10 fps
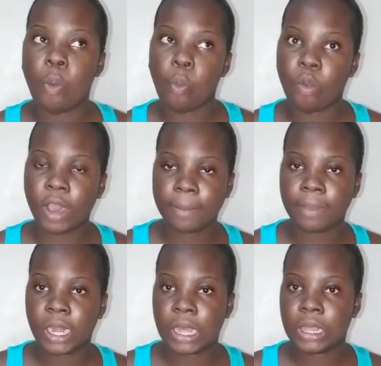water
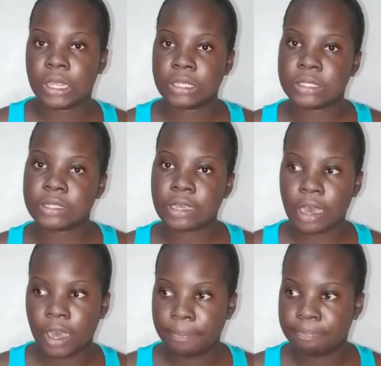bottles,
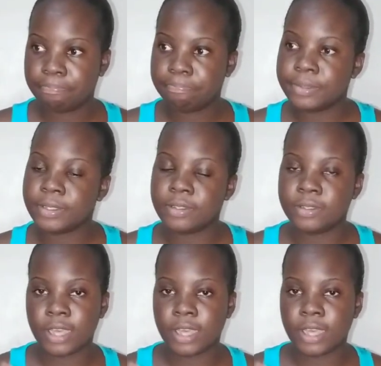cups,